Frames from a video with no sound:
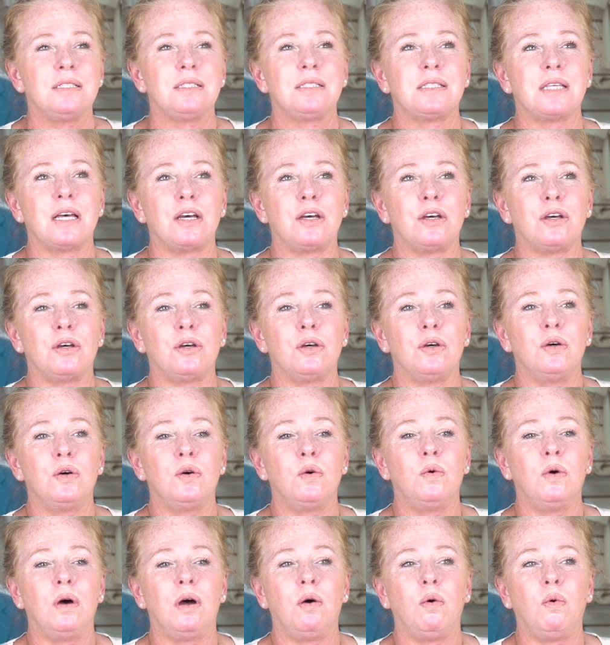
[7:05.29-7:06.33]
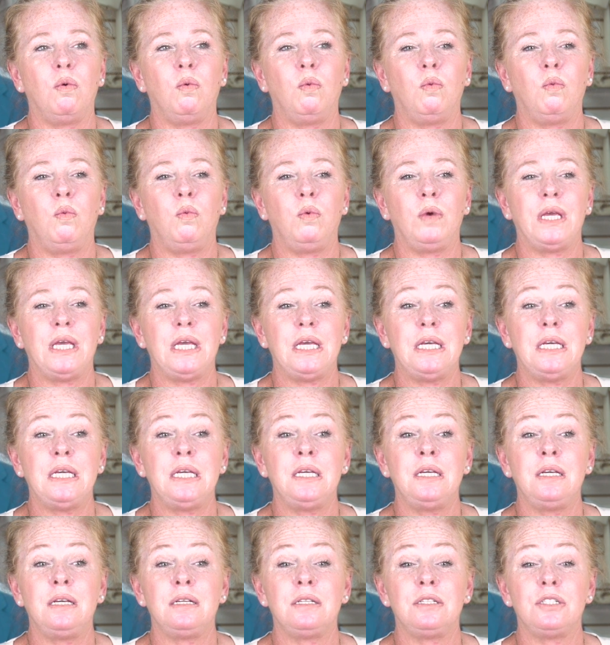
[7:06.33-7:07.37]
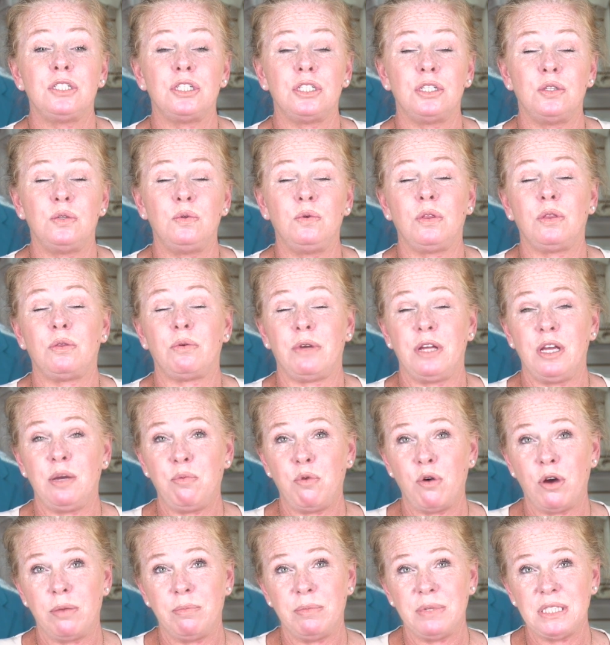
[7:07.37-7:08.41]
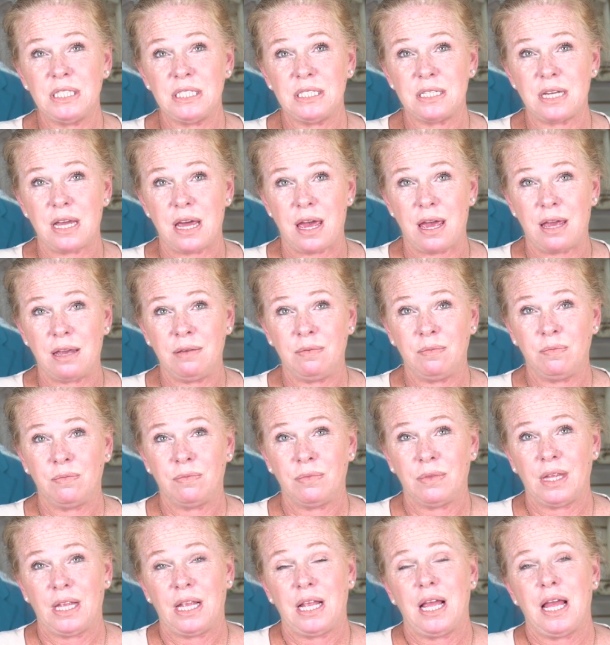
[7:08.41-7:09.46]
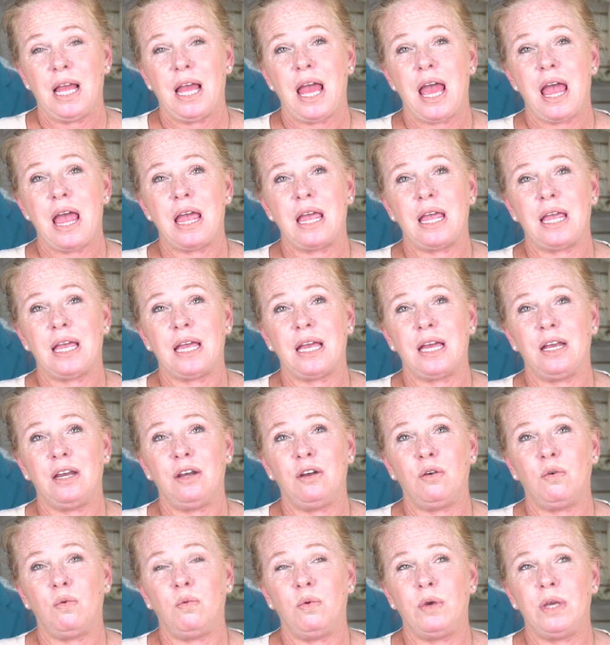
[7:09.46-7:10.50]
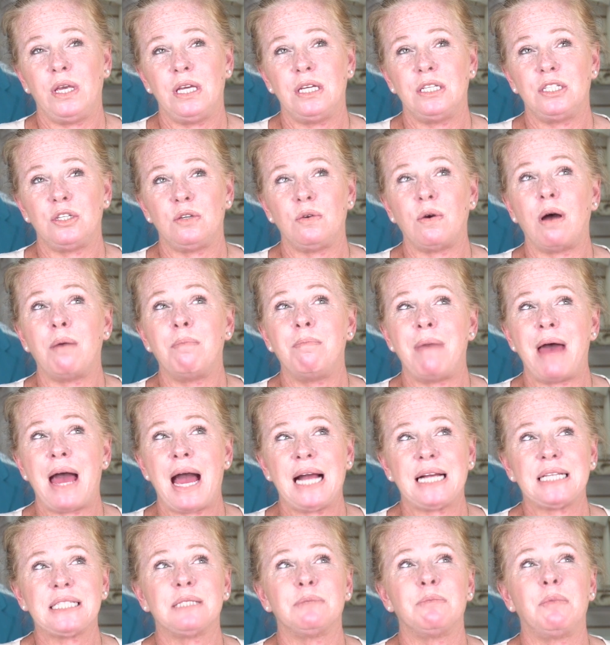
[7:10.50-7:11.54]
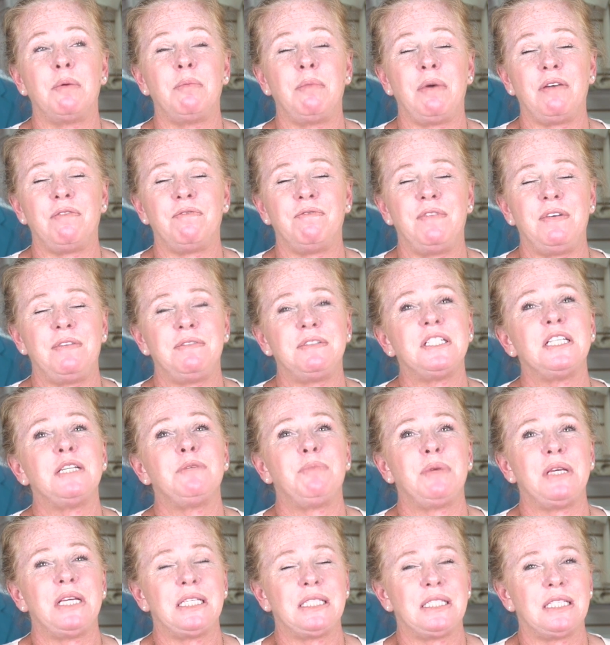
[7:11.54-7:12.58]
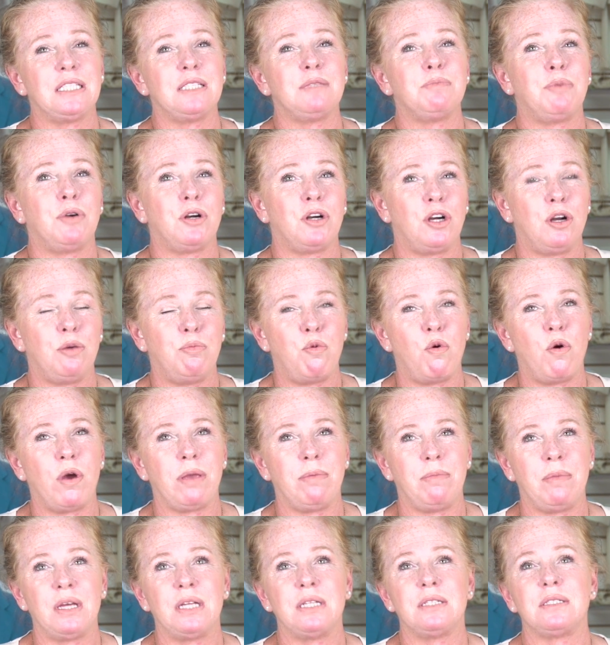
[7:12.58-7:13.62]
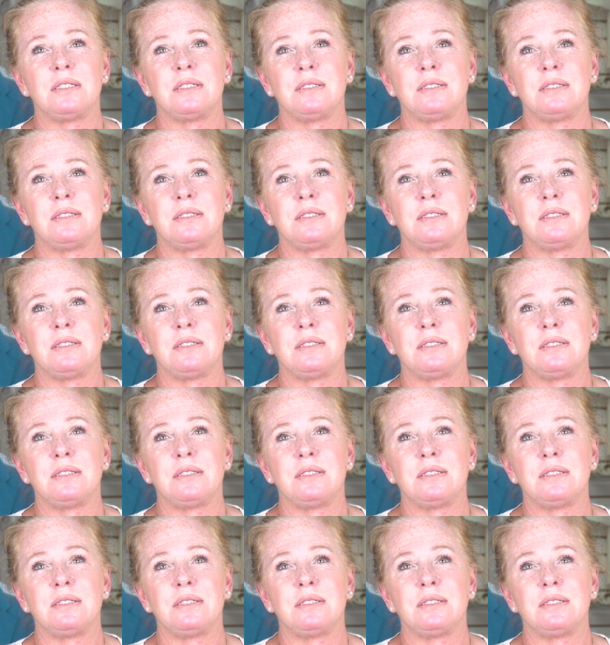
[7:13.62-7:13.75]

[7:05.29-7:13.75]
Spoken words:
So we do 3 appointments a day, and we do a maximum of 50 pieces per appointment.